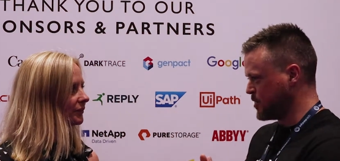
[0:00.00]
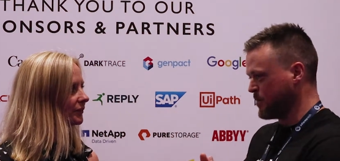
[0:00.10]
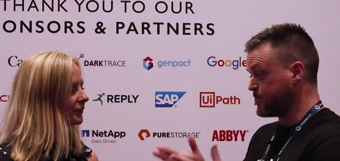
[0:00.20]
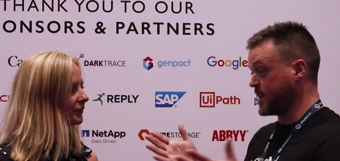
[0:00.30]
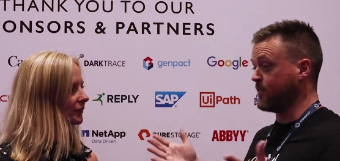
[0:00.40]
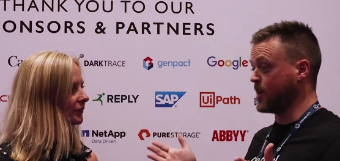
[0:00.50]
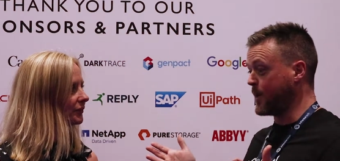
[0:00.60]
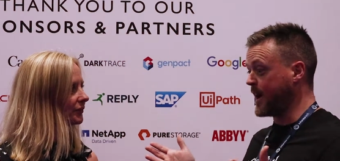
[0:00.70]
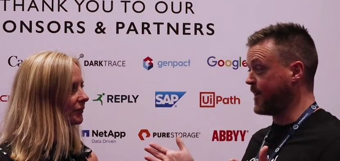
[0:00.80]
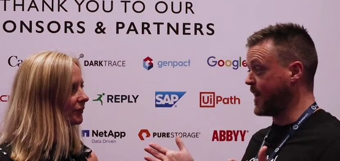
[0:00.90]
Speaker 1: you know, giving
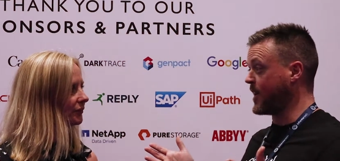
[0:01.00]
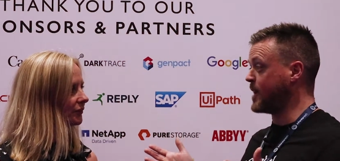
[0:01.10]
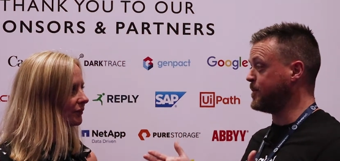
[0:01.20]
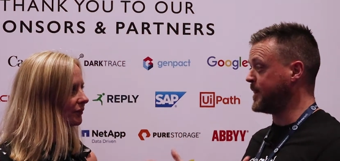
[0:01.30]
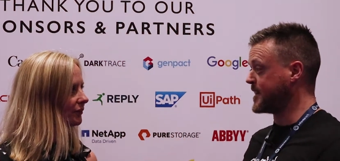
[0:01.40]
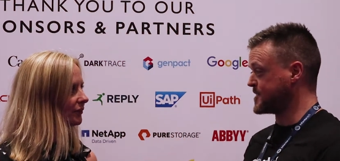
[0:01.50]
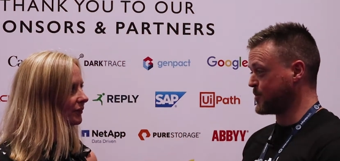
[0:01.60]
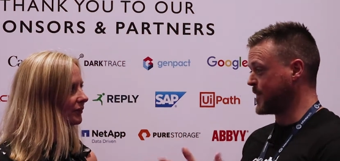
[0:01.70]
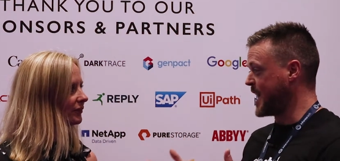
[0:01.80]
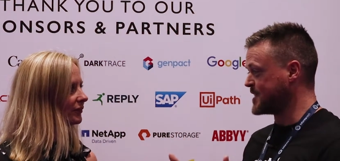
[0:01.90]
away their IP as
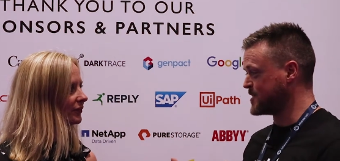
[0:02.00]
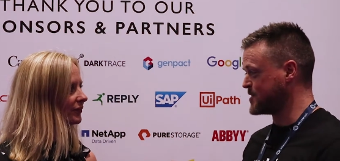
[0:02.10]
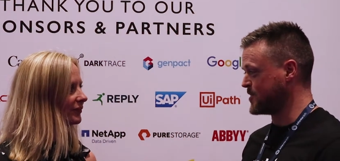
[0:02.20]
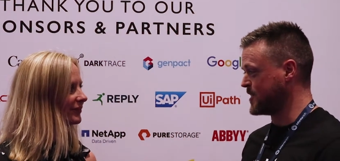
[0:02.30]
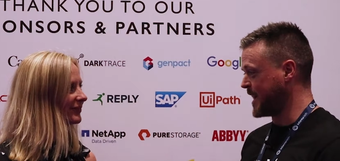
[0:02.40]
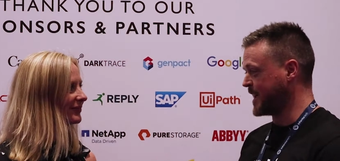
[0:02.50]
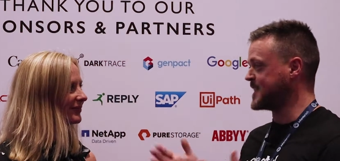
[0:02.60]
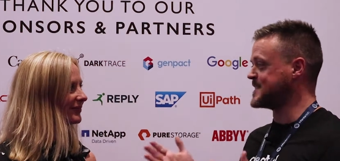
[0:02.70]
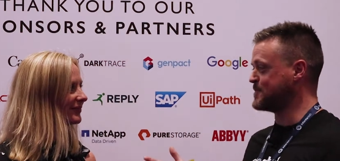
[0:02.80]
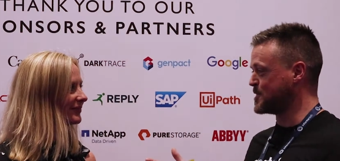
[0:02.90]
it related to like
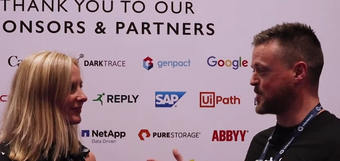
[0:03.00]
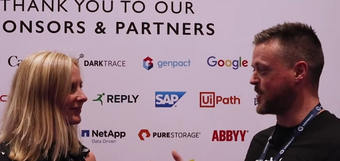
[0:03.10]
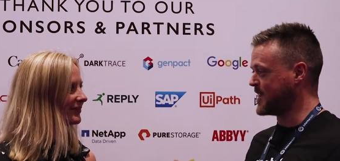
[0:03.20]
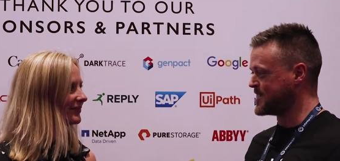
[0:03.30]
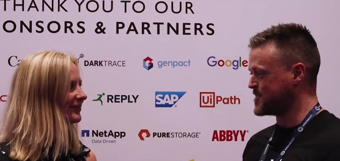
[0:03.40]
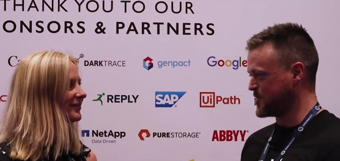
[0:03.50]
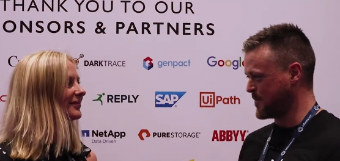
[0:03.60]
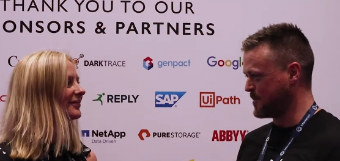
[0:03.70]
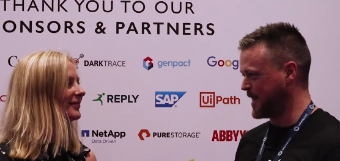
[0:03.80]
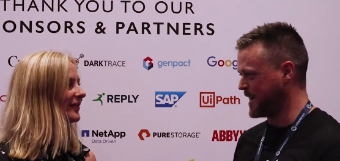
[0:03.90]
customer journeys. Do you
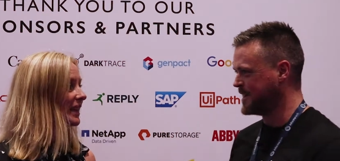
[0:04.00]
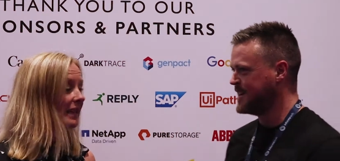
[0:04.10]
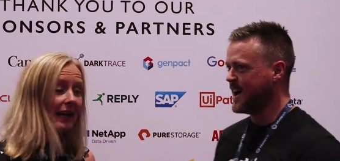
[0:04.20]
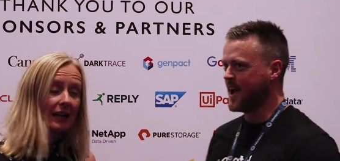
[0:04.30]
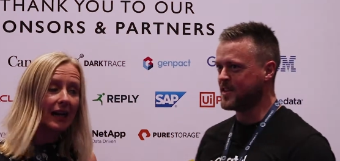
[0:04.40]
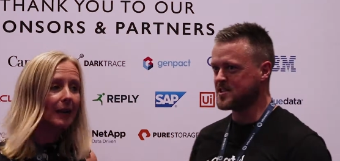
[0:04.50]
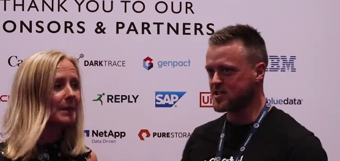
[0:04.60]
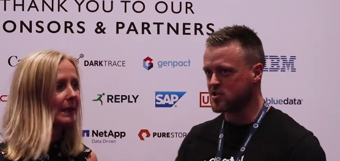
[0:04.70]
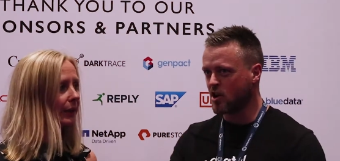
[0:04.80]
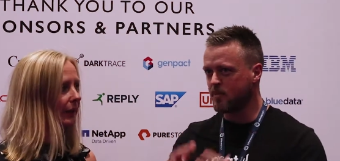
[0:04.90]
know what I mean? Yeah, And
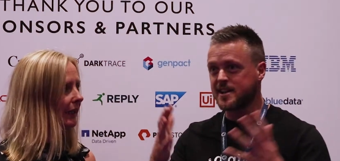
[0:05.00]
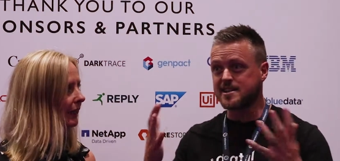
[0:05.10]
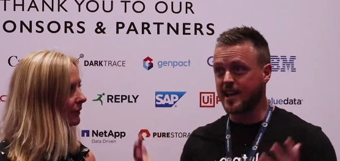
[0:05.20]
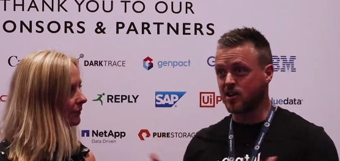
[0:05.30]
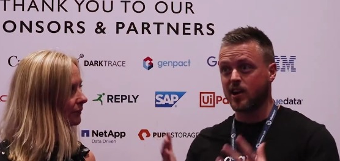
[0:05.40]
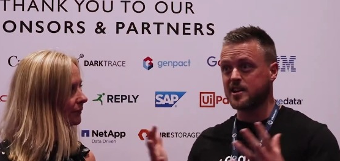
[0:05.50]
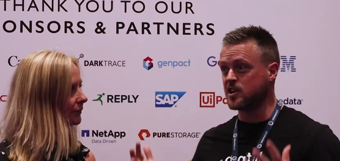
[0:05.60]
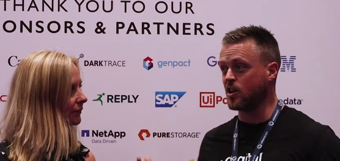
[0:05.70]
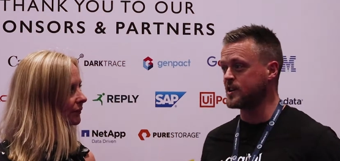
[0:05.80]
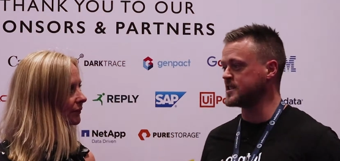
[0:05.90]
there's absolutely. just so much
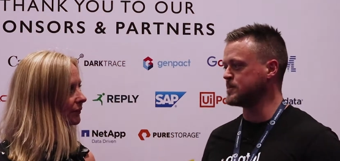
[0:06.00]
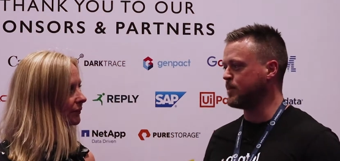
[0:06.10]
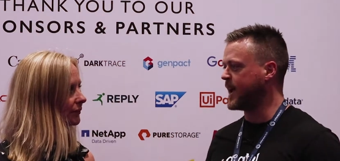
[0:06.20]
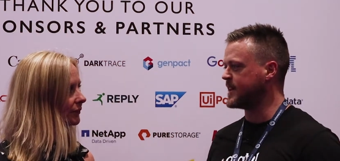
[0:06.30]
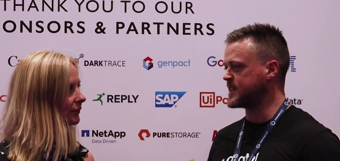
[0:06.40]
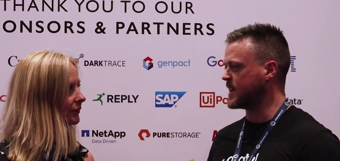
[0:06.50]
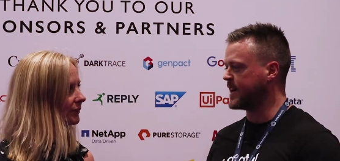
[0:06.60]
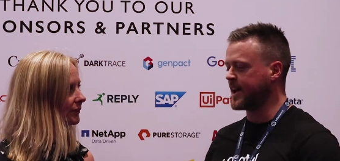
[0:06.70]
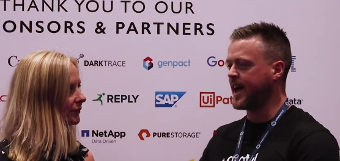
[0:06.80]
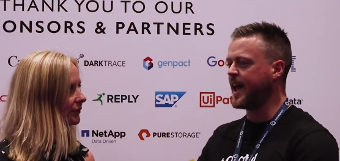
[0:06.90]
technology on display. It's kind
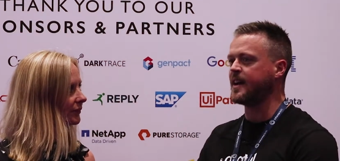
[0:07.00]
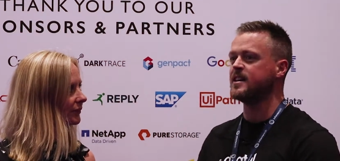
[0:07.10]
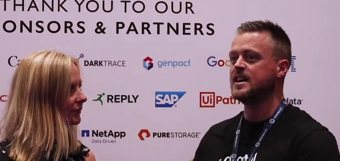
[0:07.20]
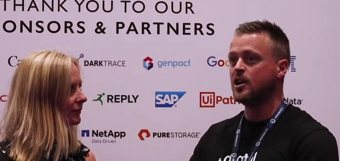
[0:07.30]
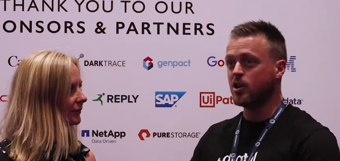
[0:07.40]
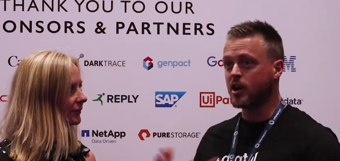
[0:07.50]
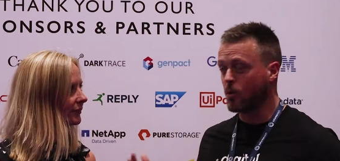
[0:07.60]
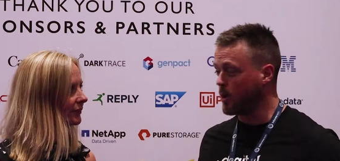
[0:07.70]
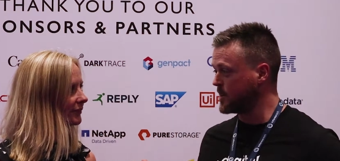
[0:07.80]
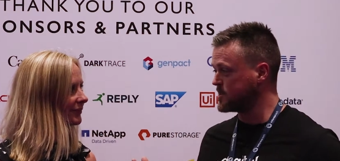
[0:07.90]
of like, hey, look
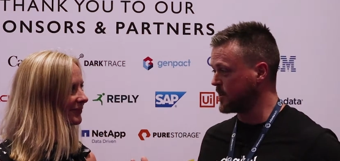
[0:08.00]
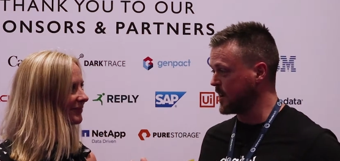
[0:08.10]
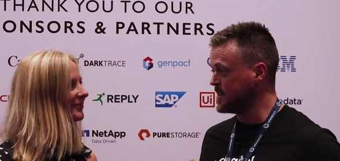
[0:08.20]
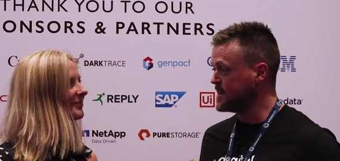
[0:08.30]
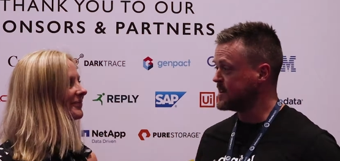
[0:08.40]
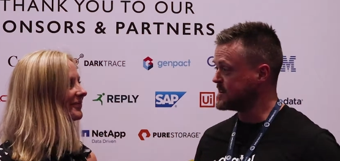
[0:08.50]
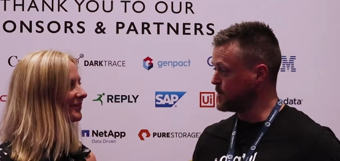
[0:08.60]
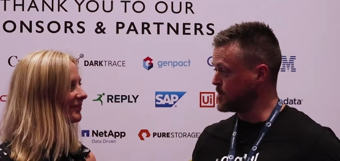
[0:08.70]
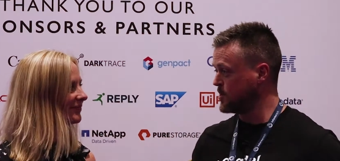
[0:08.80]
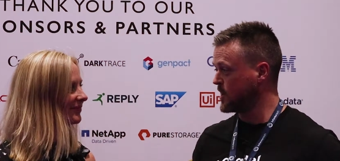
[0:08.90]
at what we're doing.
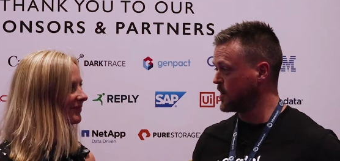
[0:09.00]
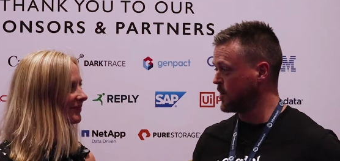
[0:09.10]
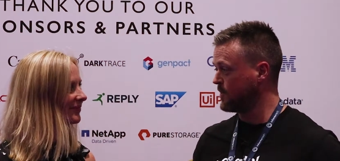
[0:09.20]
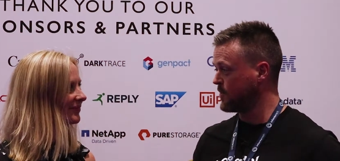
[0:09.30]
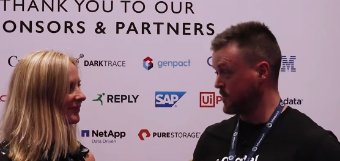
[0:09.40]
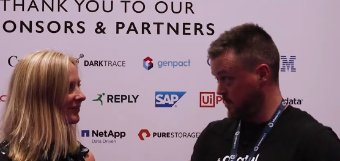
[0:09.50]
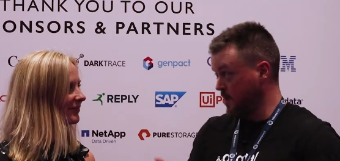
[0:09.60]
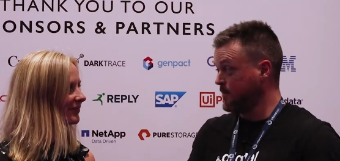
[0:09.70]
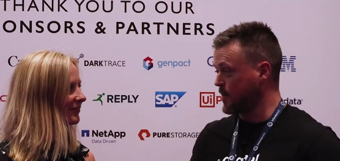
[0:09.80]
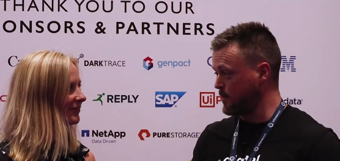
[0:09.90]
See what you can learn from,
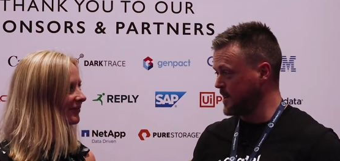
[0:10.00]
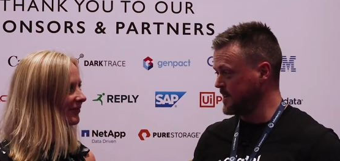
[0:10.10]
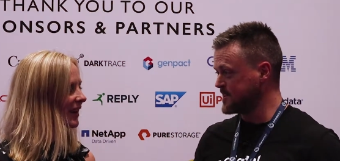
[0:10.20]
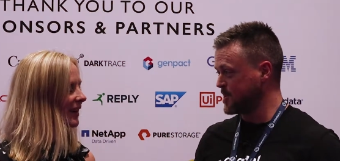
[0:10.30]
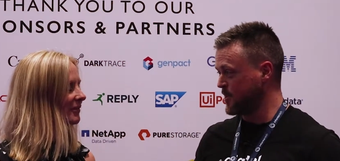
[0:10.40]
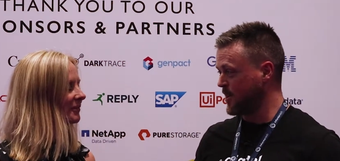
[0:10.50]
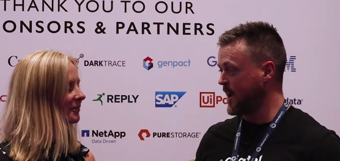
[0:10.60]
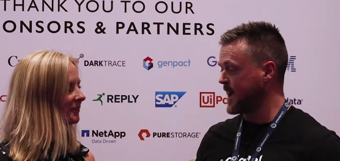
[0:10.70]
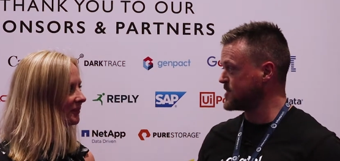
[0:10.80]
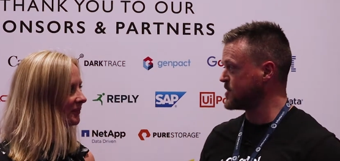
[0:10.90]
learn from it. Yeah. You know,
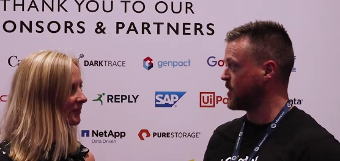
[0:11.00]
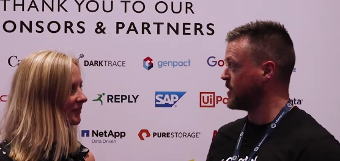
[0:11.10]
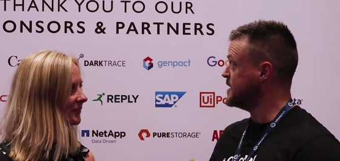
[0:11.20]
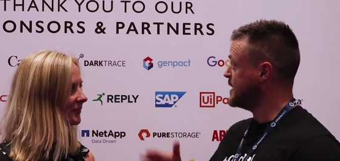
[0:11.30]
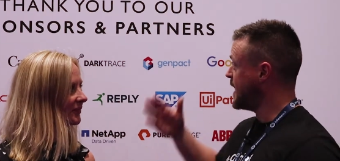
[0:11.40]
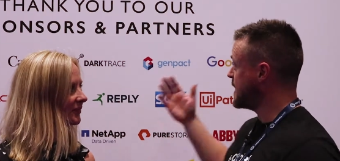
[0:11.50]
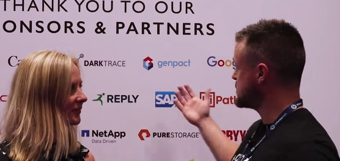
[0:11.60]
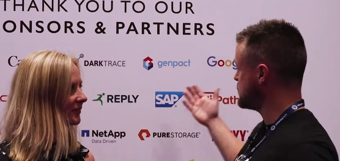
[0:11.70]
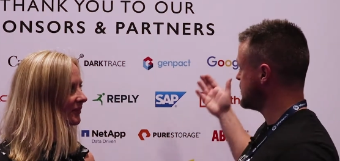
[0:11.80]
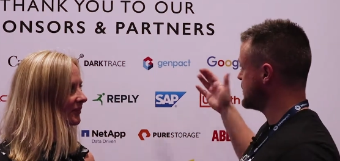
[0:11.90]
and so I
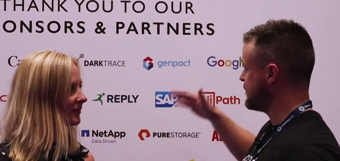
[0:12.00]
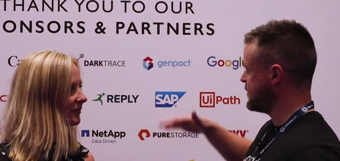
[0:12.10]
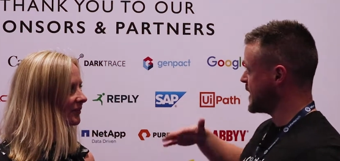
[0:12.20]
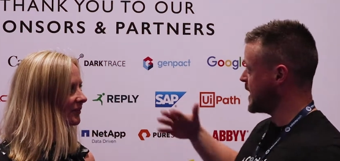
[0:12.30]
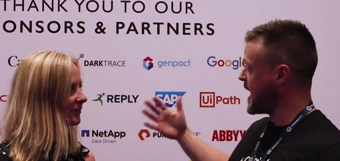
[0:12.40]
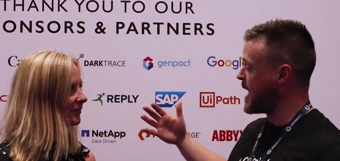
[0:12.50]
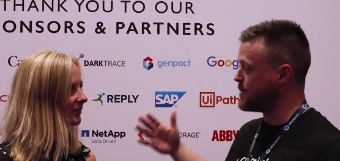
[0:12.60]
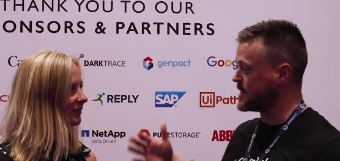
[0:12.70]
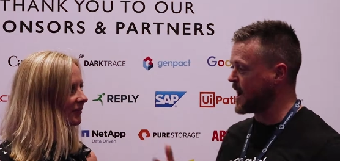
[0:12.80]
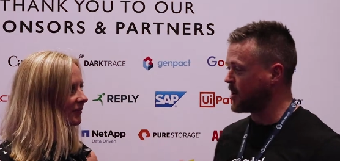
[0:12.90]
just wanted to kind of
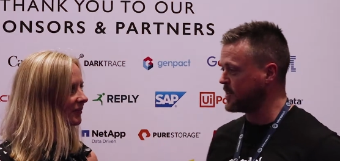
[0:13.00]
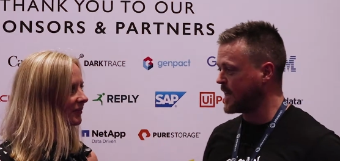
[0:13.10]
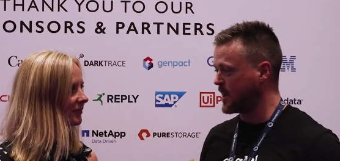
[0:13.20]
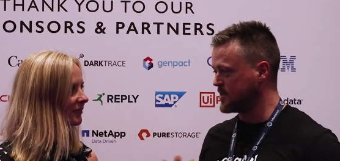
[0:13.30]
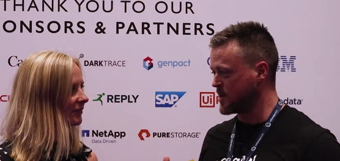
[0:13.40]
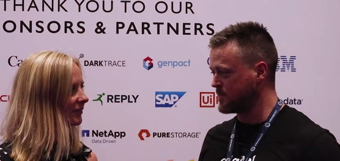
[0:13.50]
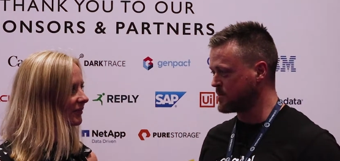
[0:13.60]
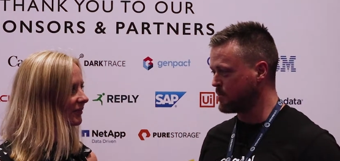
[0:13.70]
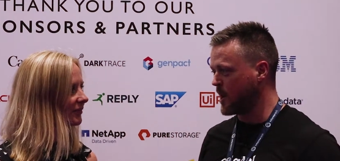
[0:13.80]
hammer down on that in terms of